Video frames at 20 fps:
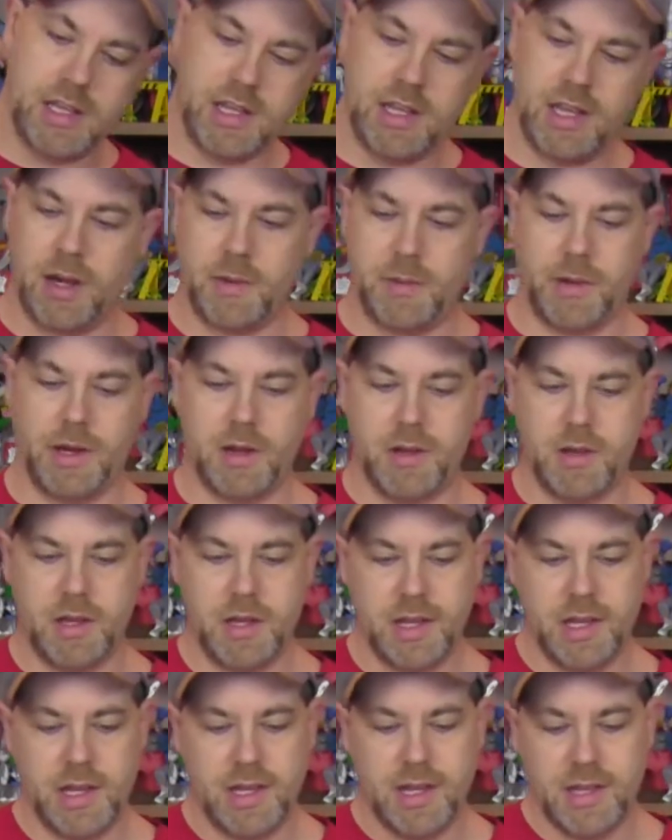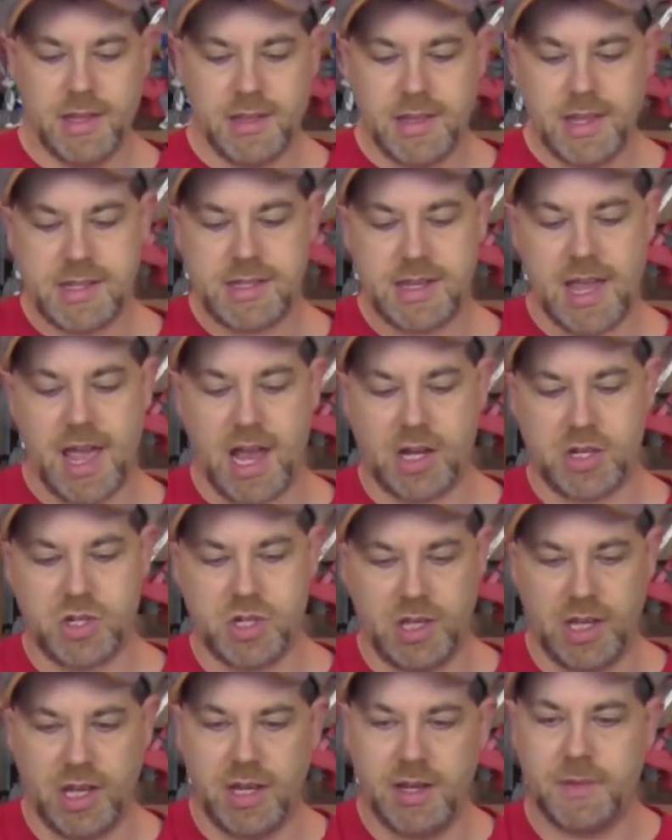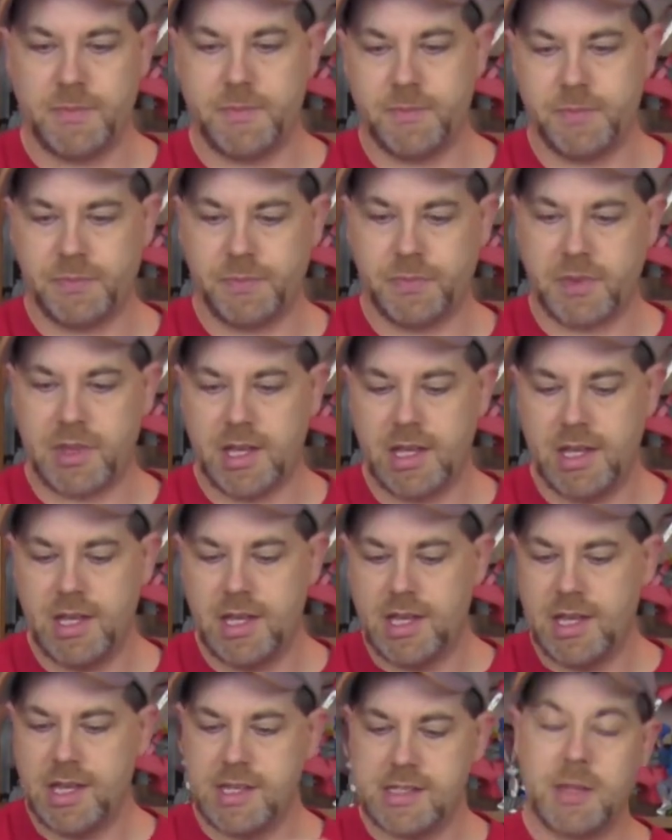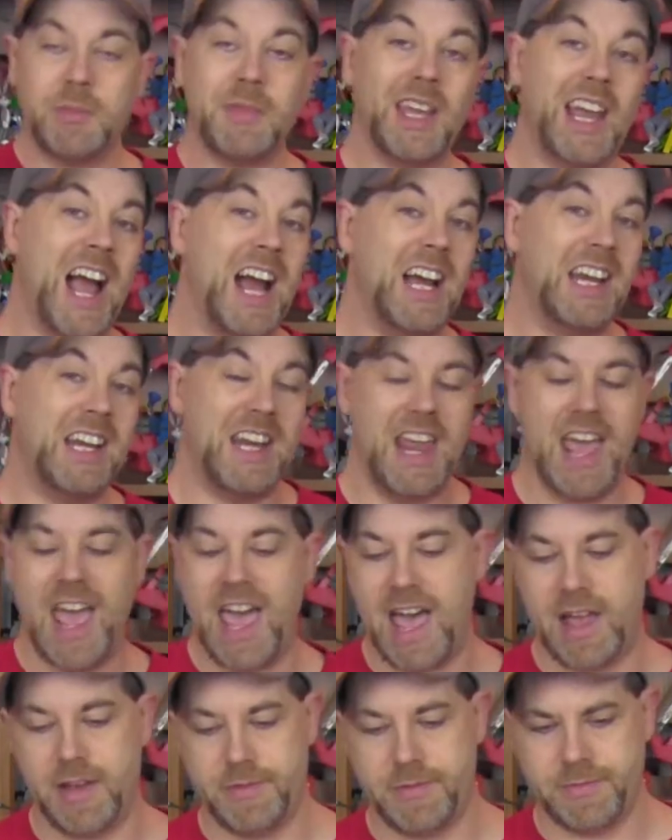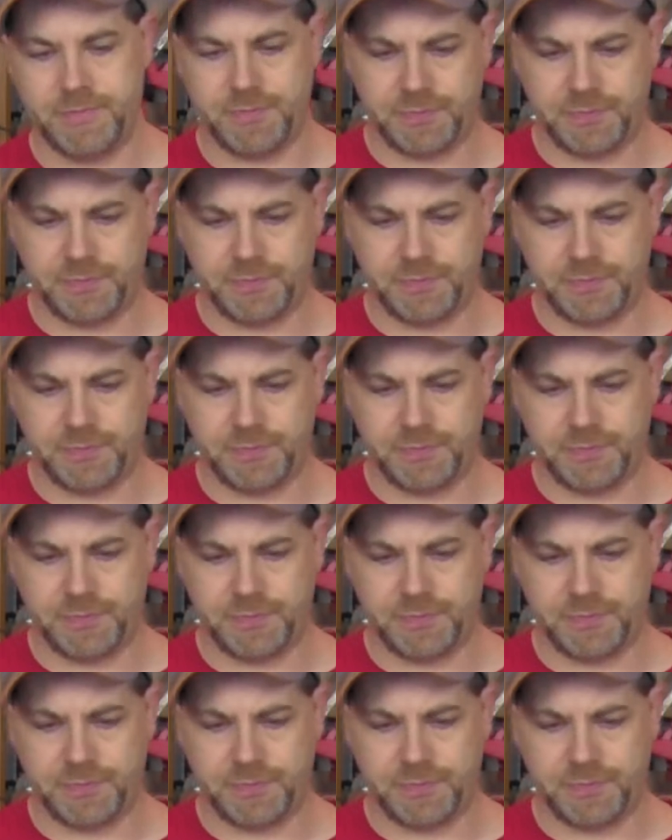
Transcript: There we go. This actually, something I didn't have.